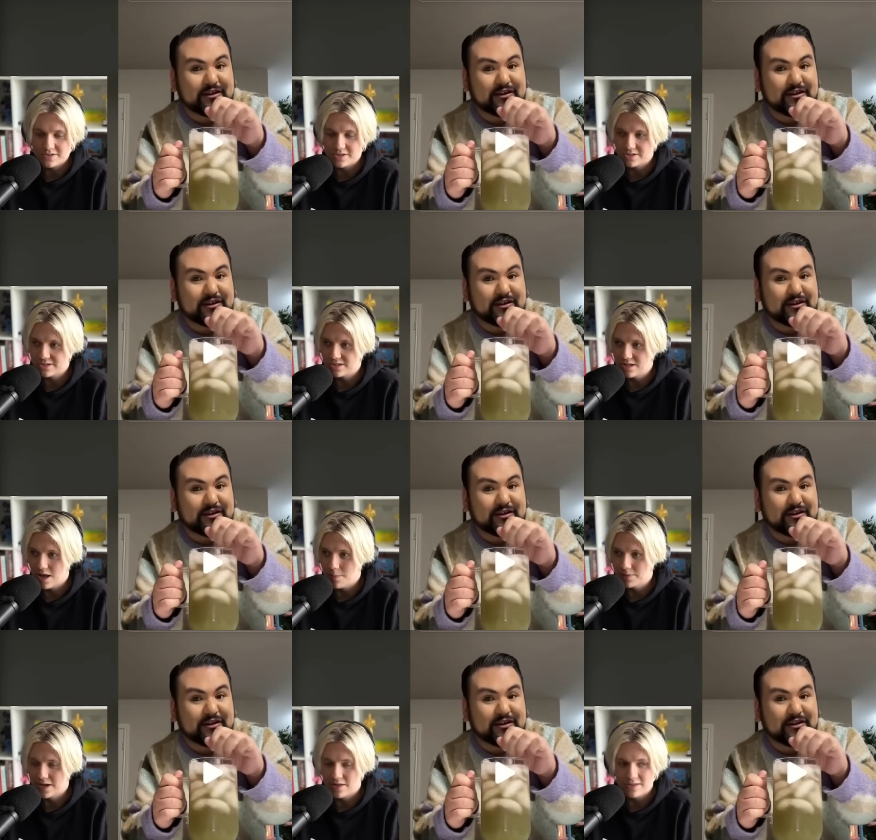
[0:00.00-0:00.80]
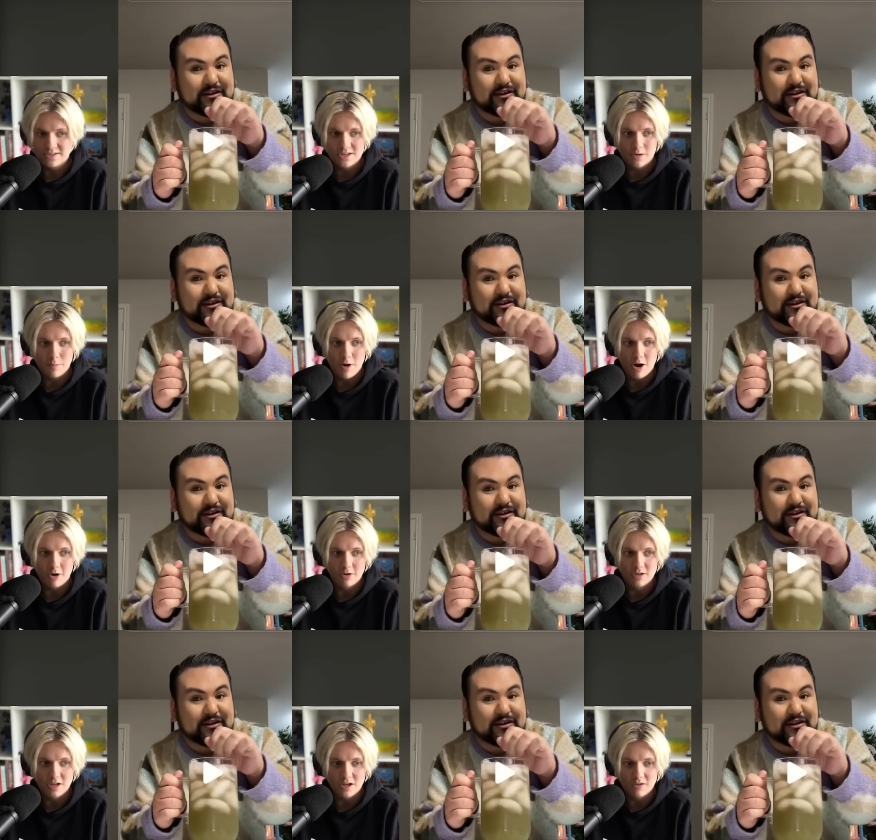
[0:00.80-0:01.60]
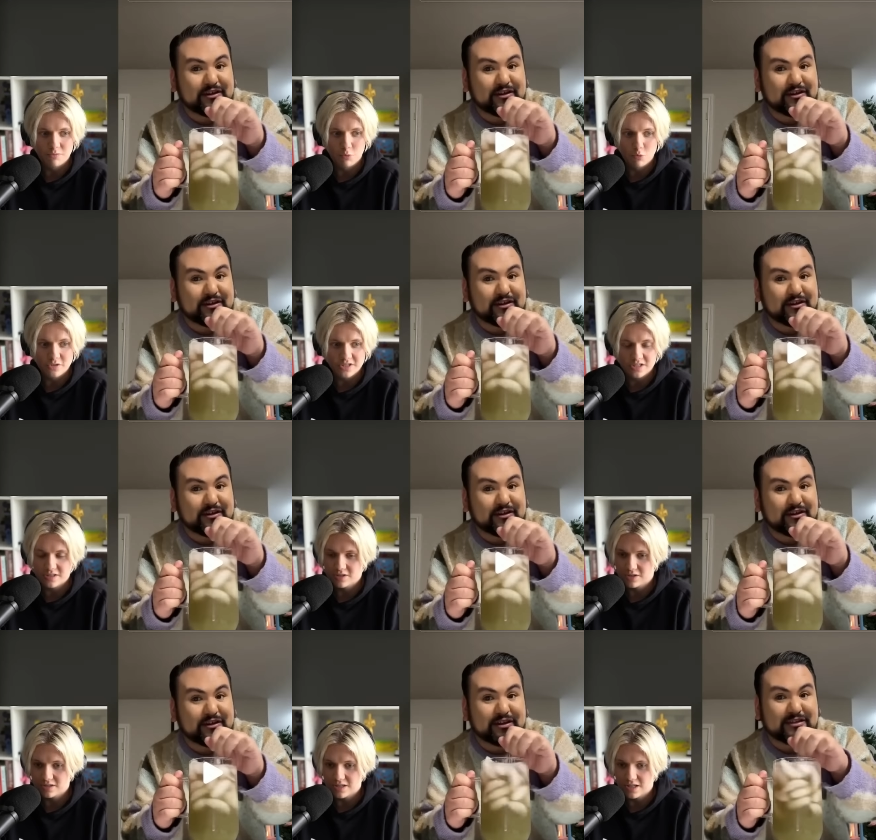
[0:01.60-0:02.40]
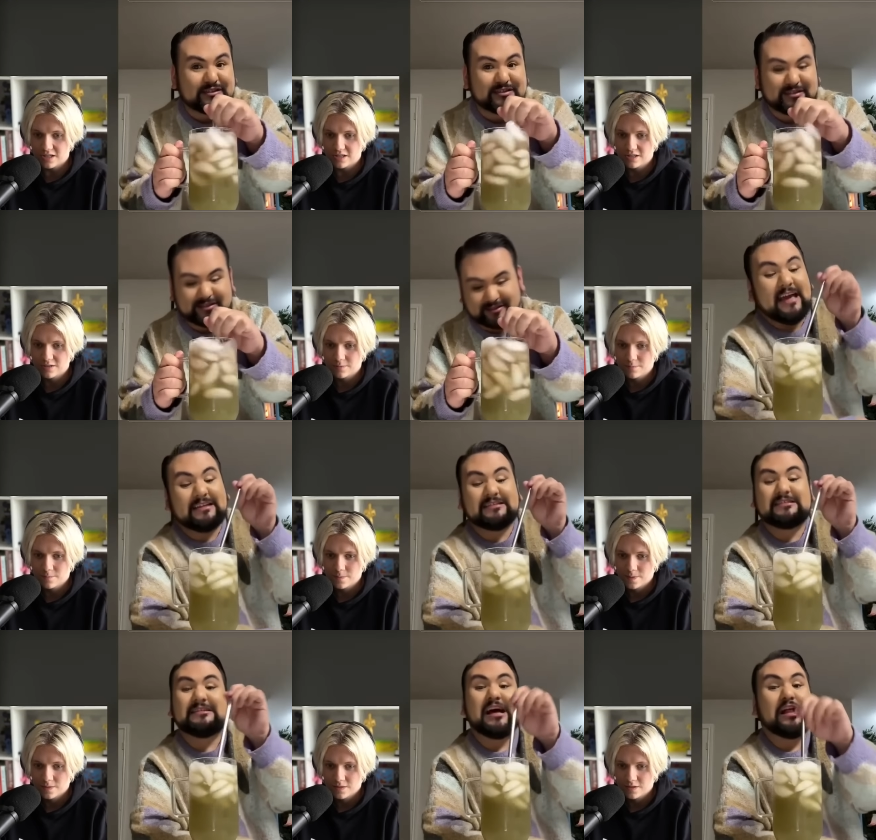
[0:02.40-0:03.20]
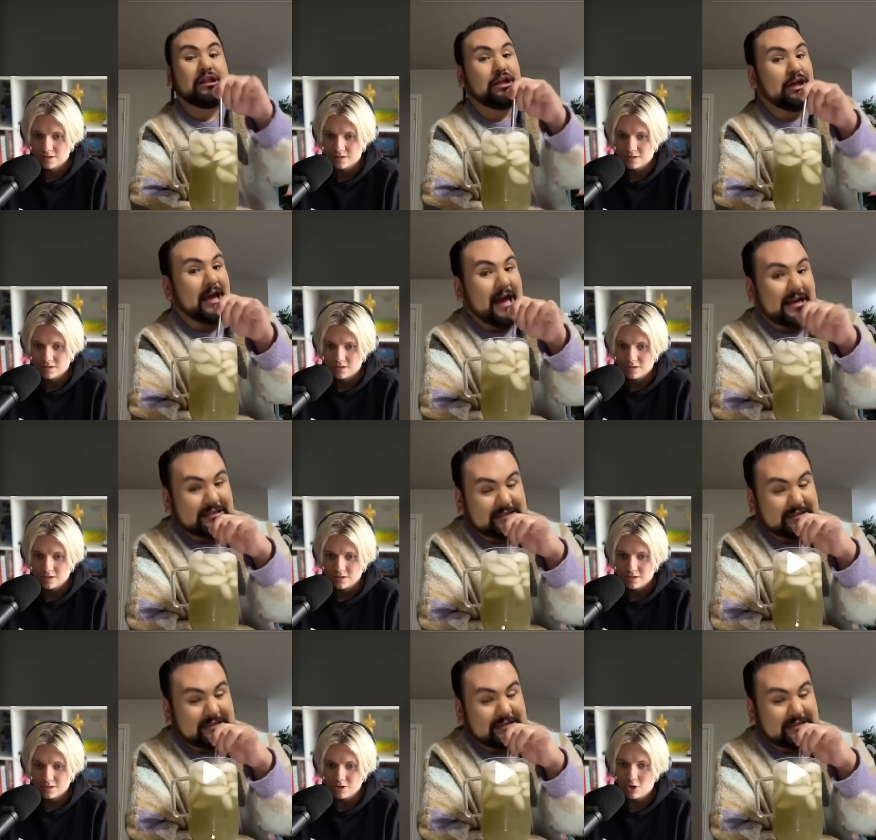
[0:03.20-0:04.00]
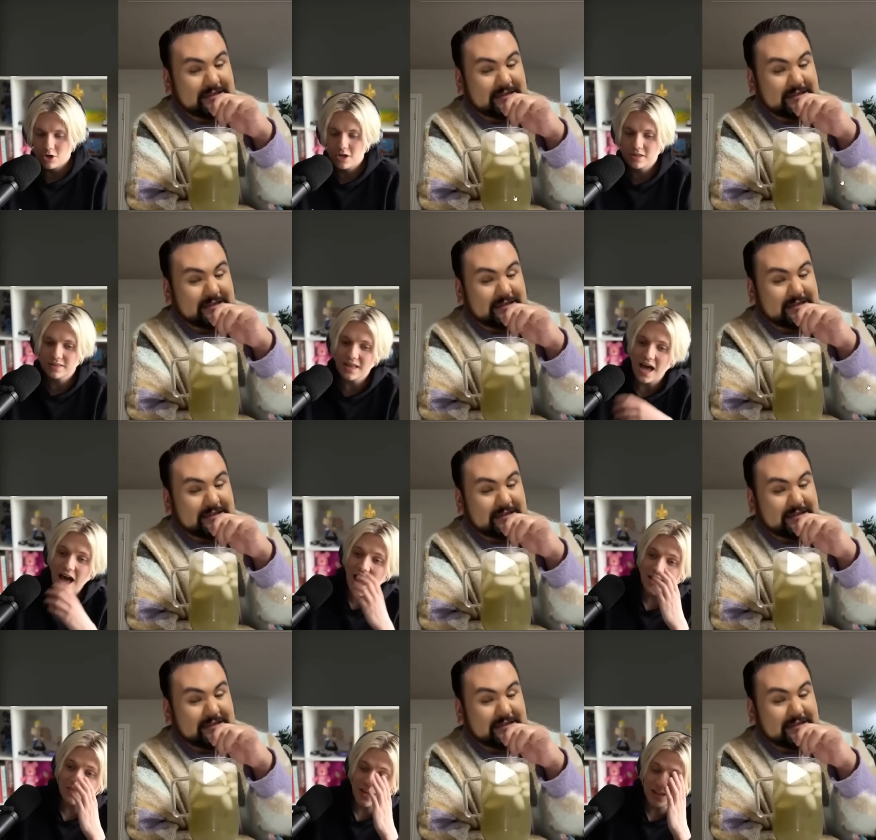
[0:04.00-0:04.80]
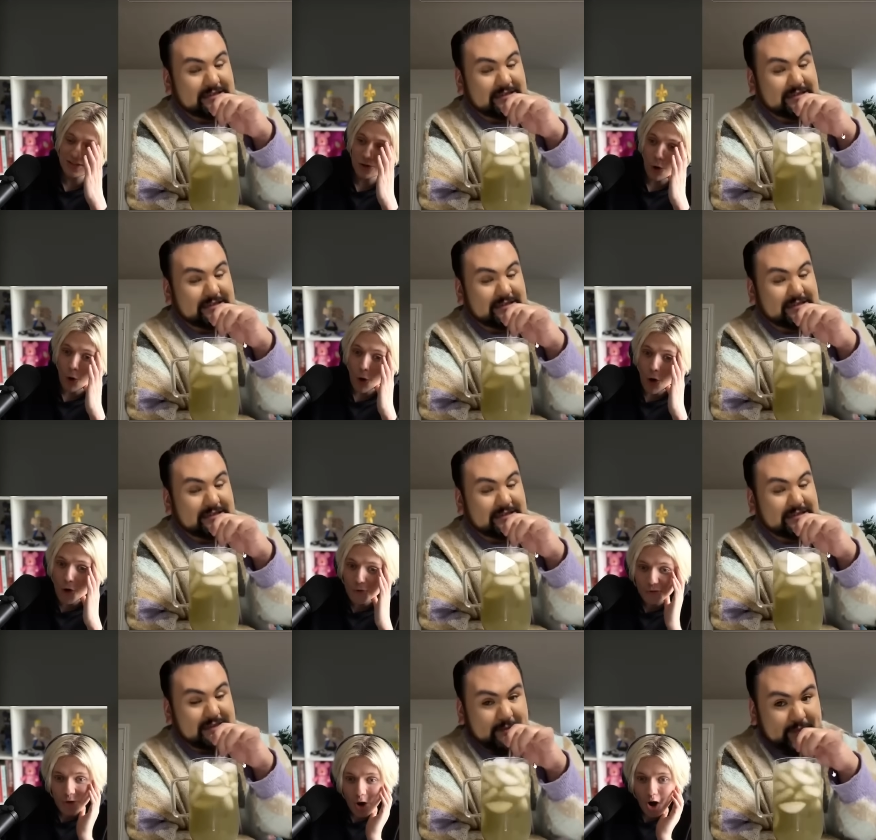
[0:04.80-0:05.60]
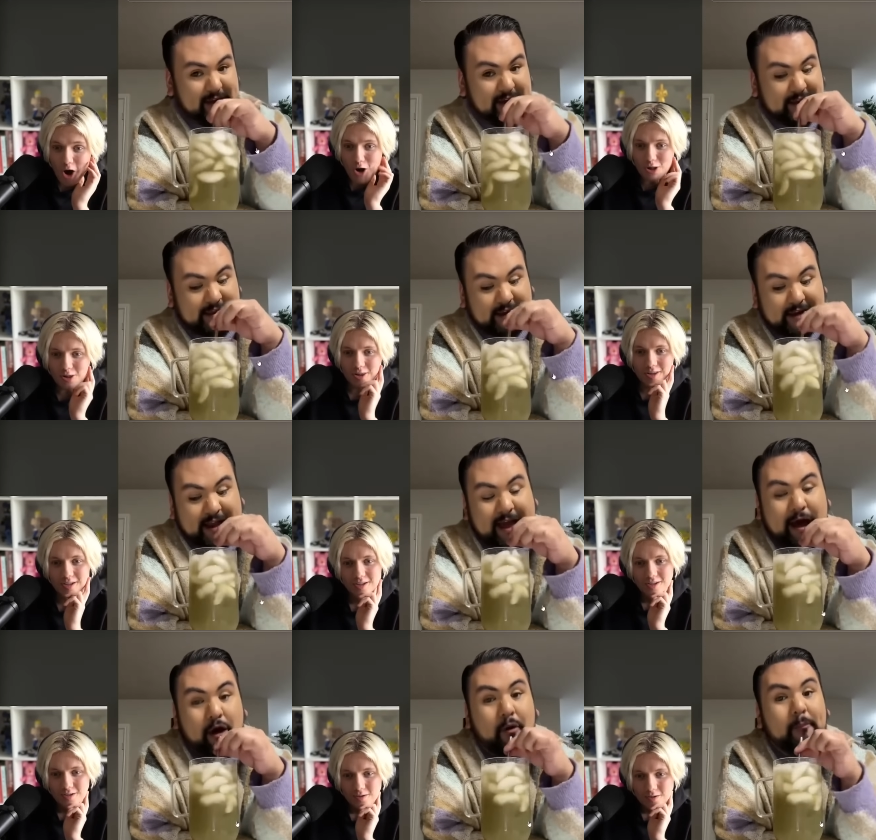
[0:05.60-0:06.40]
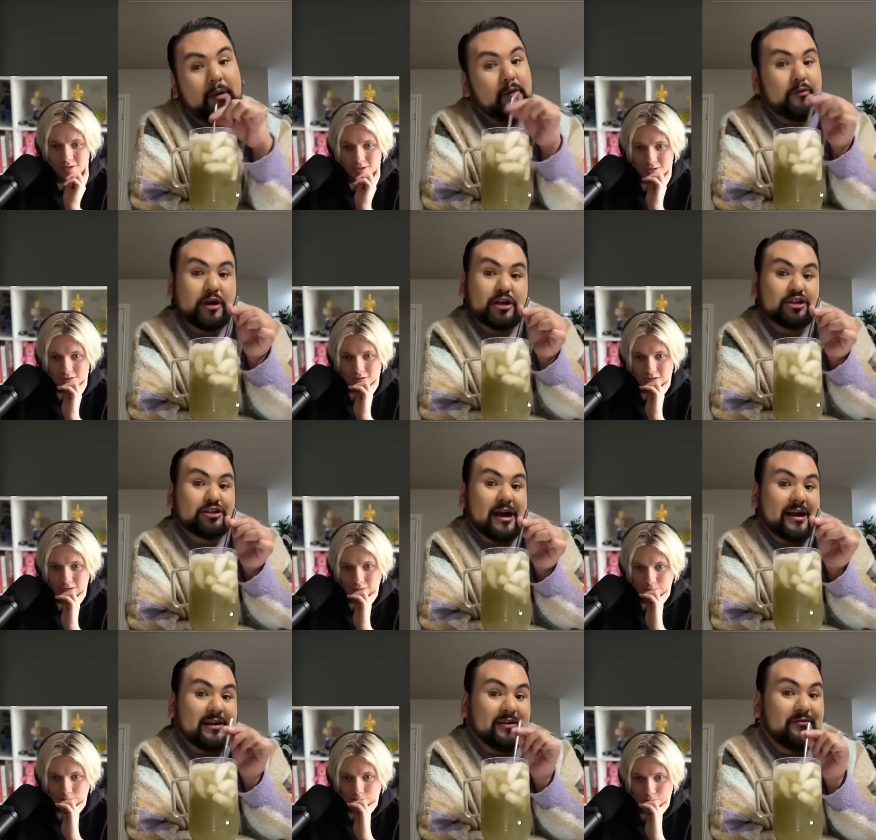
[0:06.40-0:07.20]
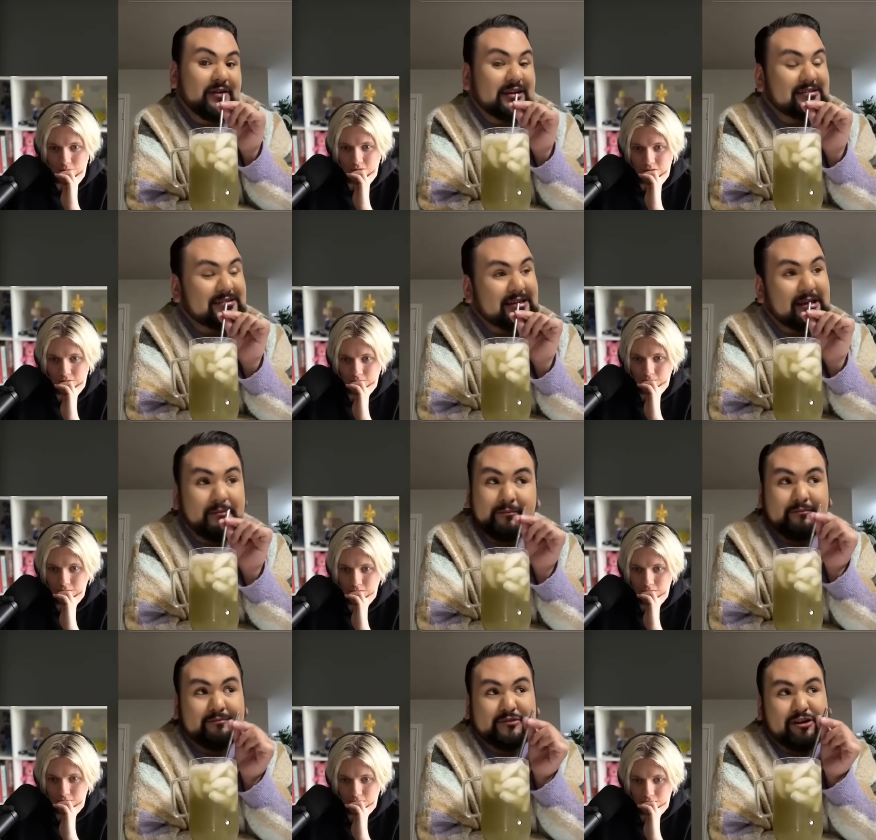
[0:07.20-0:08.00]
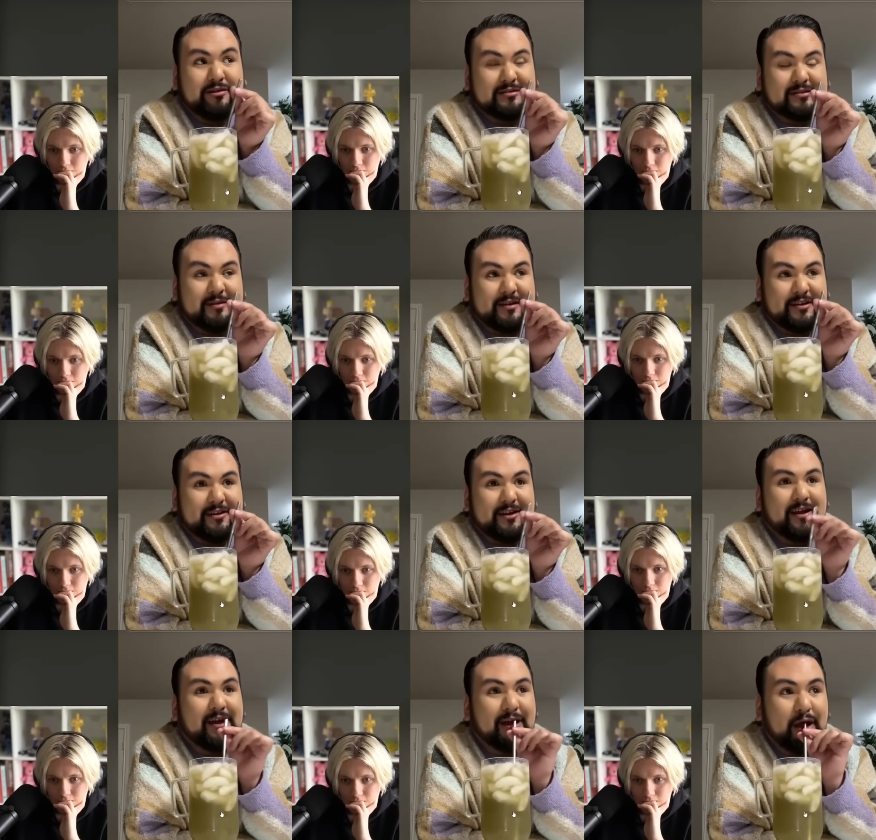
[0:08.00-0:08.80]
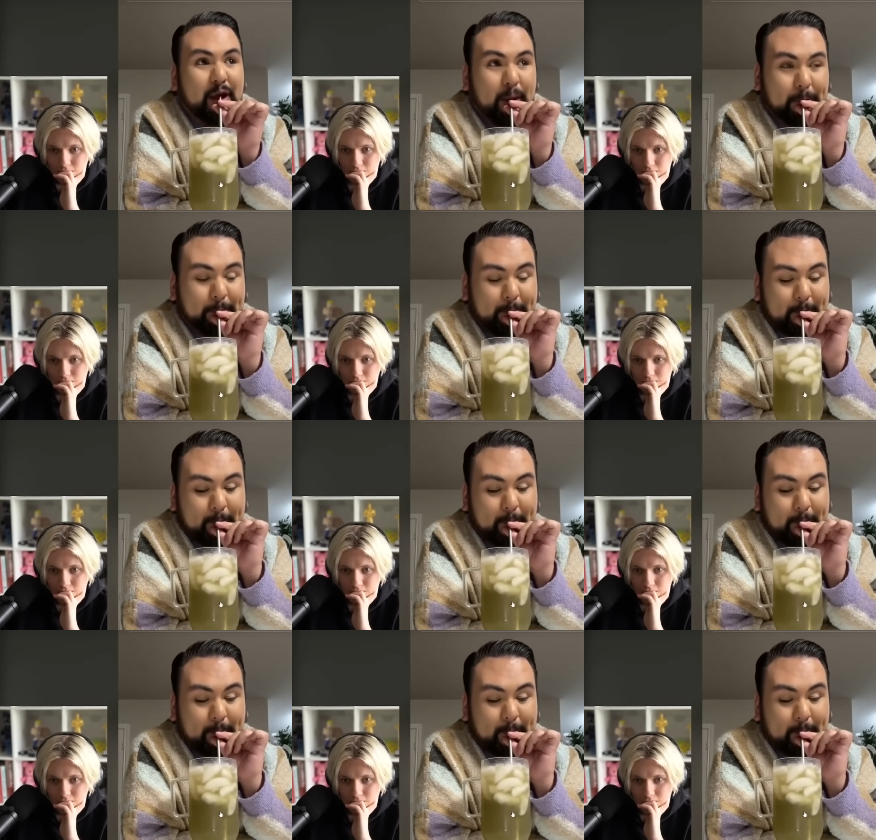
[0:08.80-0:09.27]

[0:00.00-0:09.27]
Speaker 1: like slop now. That's like Pyro Live water. Look at that.
Speaker 2: It does not
Speaker 1: look... Look at that. That's
Speaker 2: awful! That's appealing now, but we're going to try it anyways. I'm sure it's going to be good.